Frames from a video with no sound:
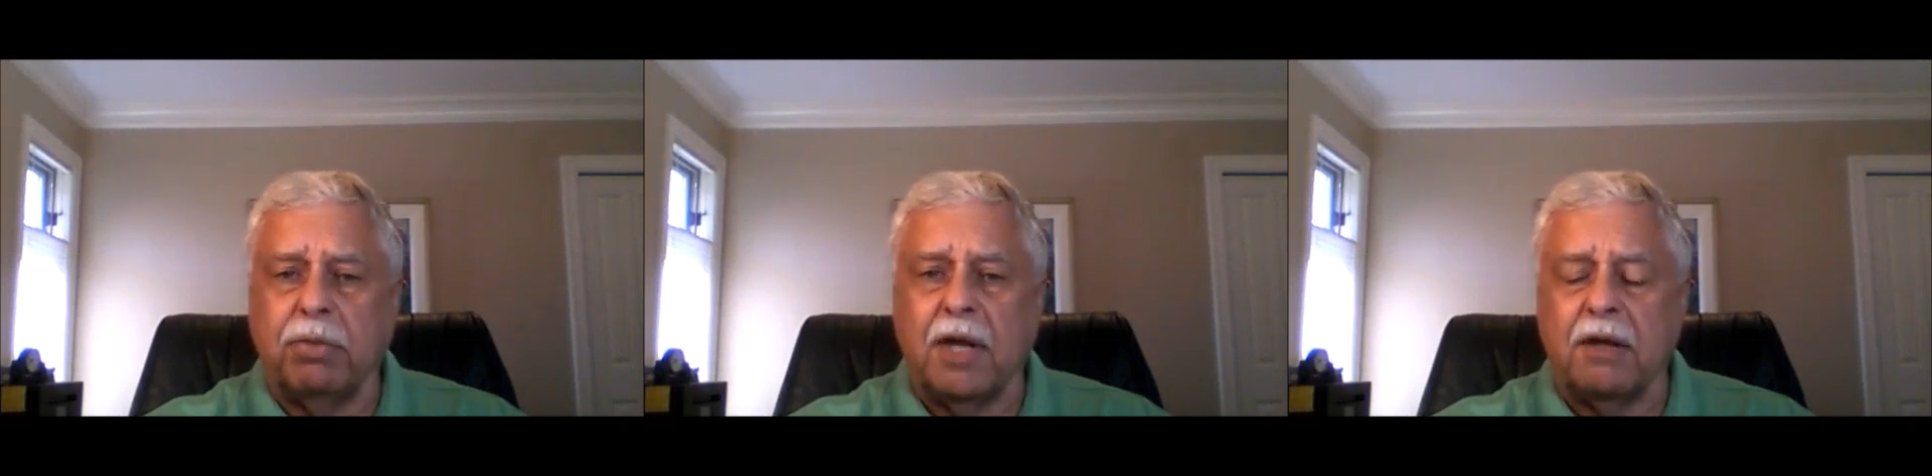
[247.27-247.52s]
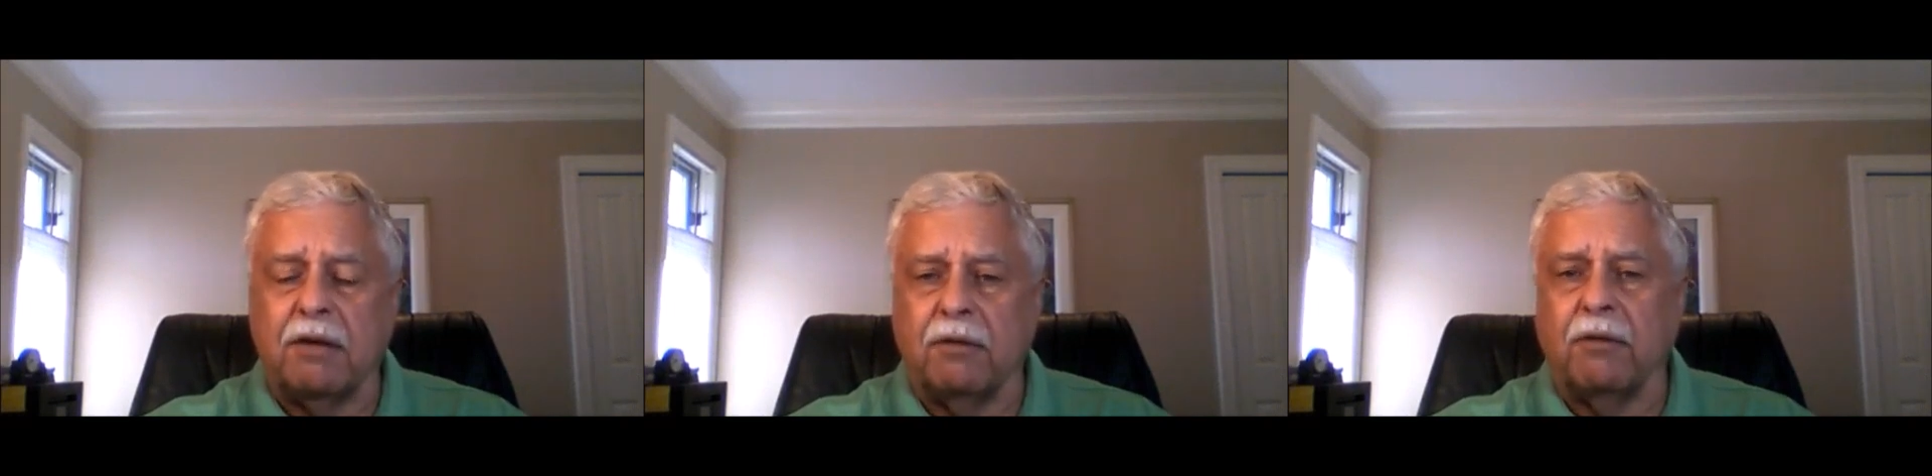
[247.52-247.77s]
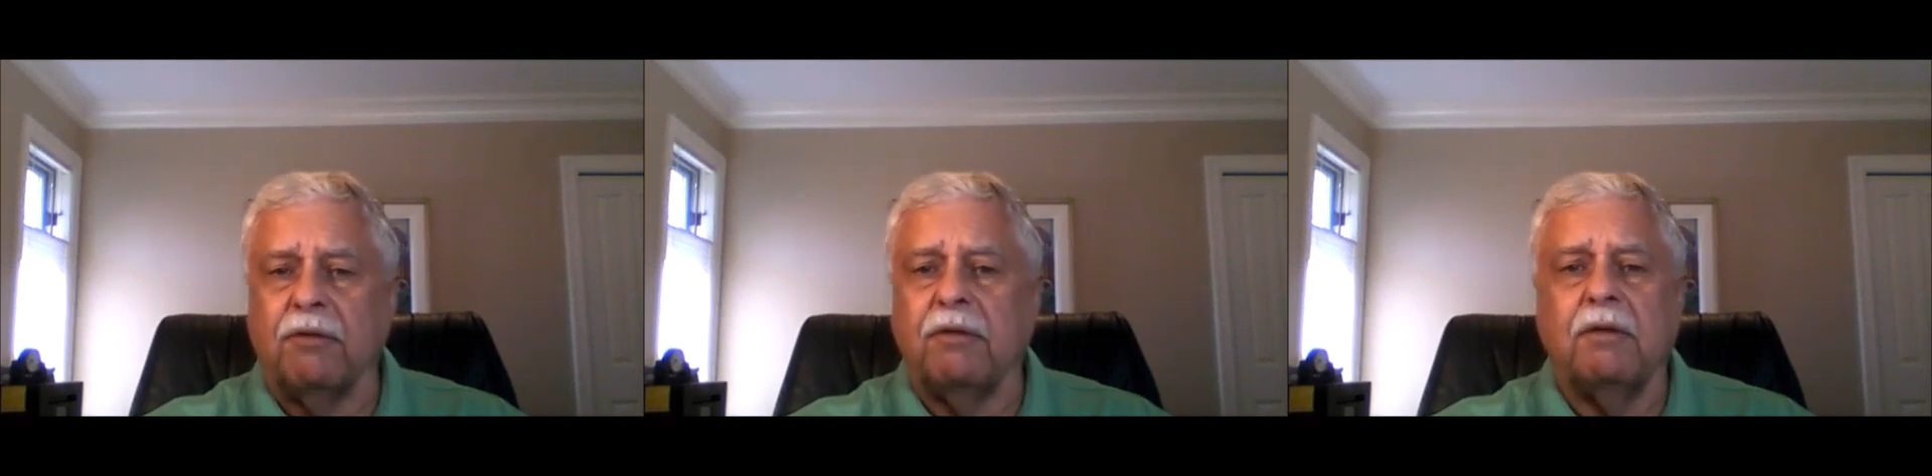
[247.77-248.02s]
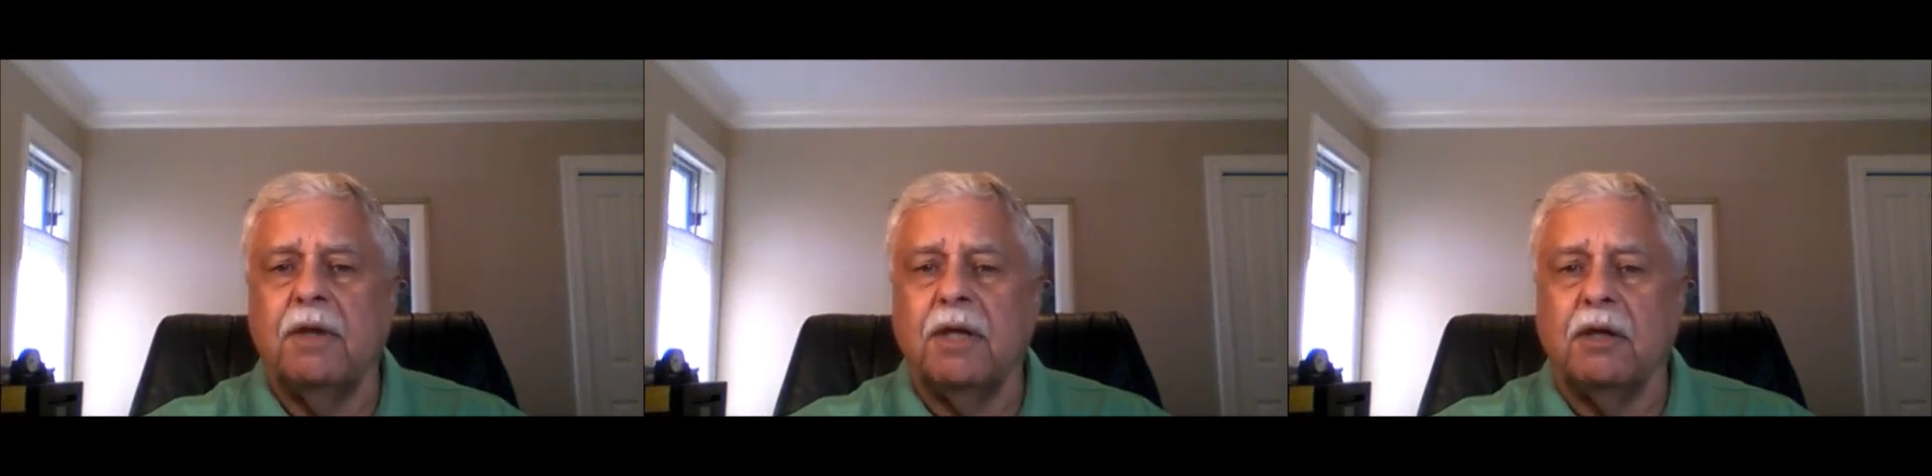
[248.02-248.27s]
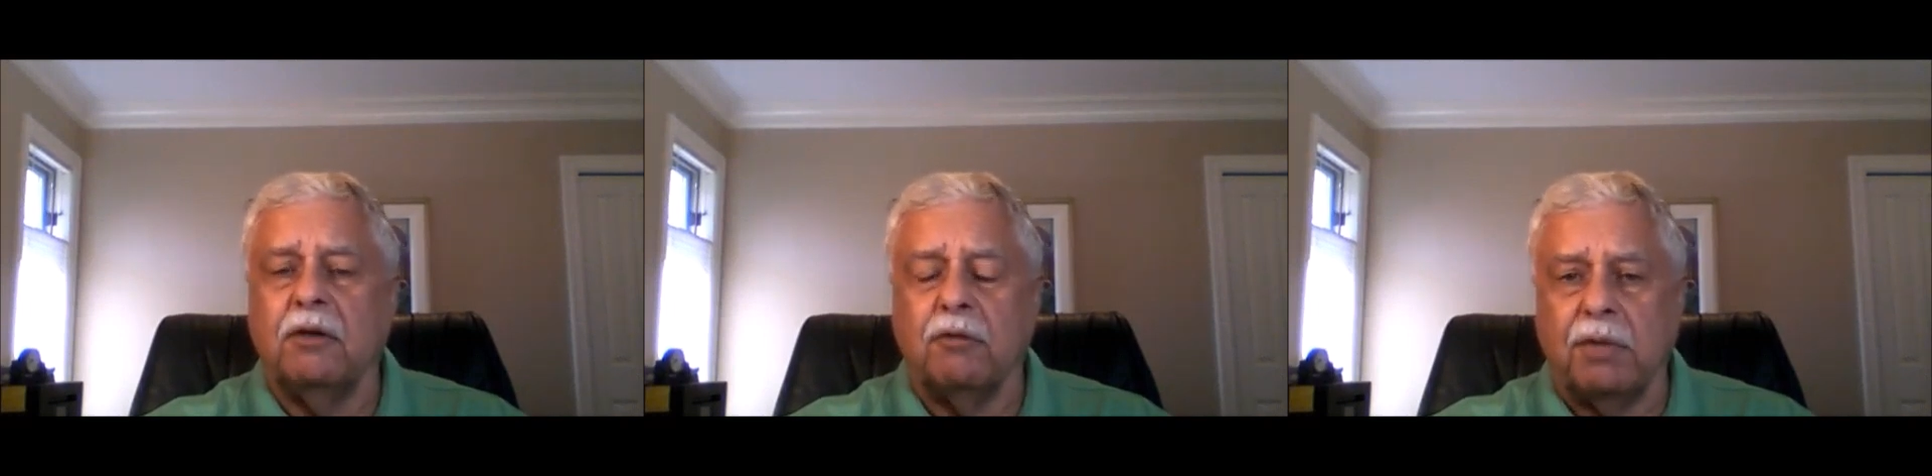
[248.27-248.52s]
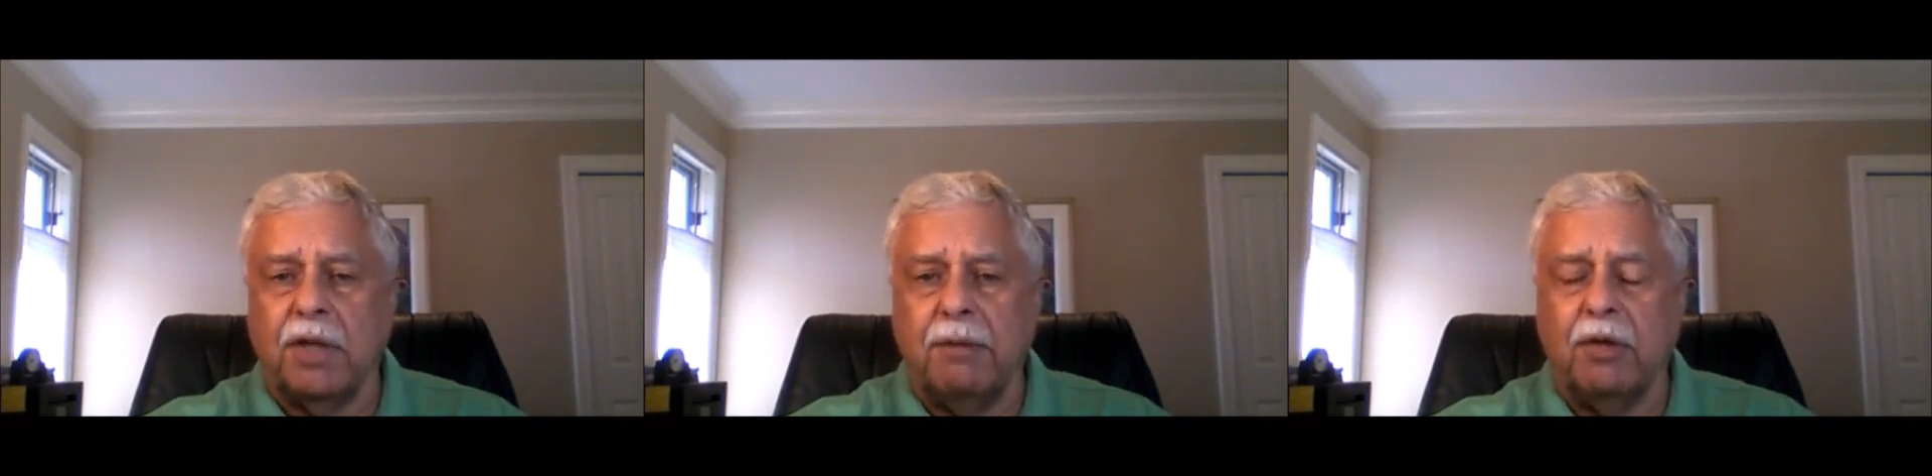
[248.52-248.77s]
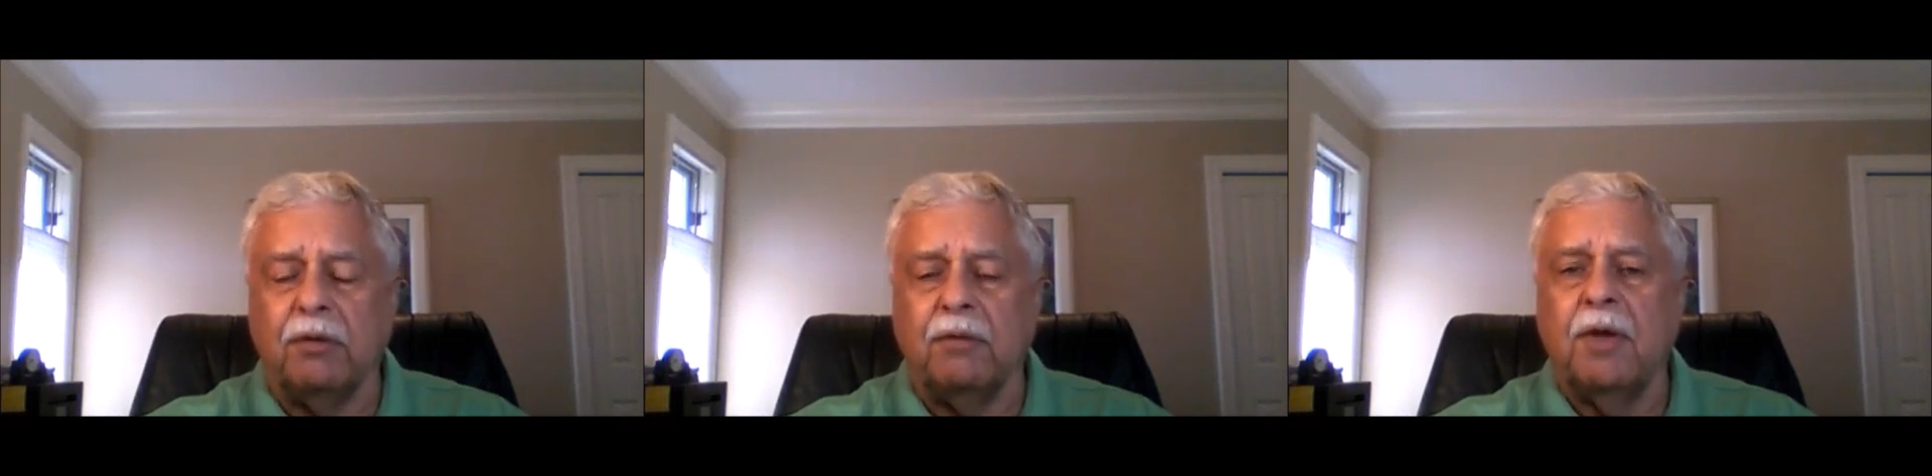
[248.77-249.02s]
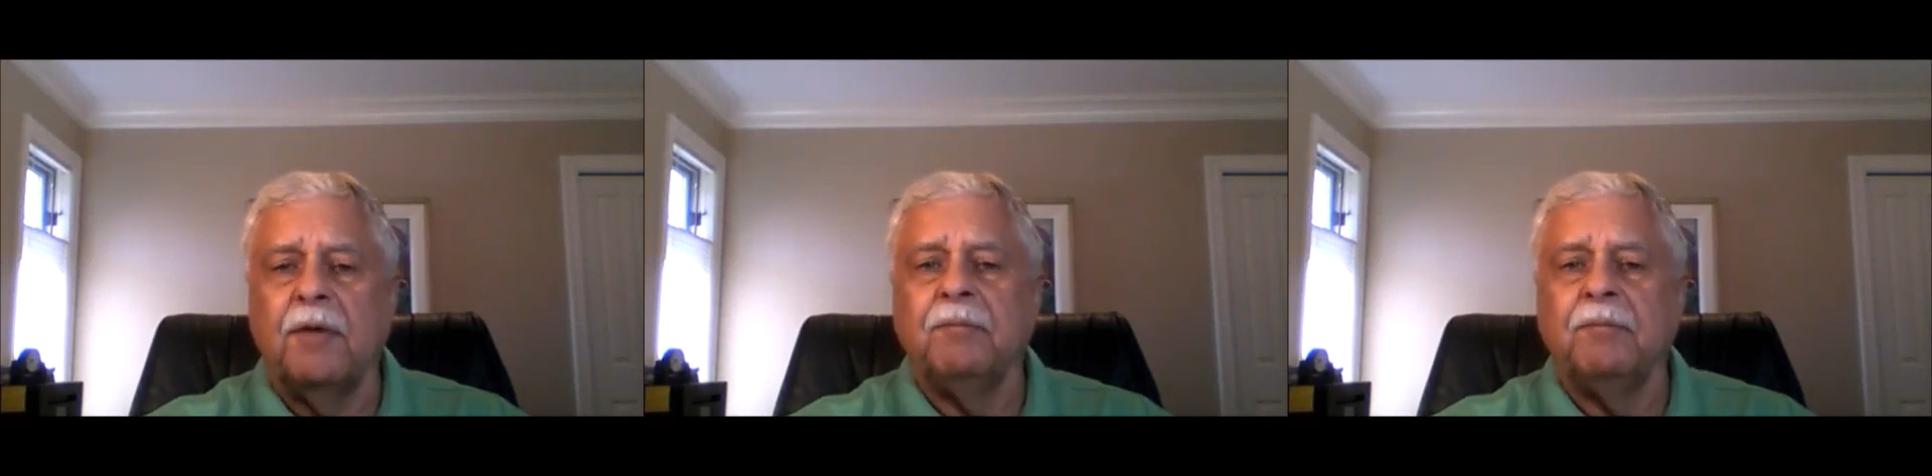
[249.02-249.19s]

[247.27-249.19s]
planet Earth, and I don't blame you.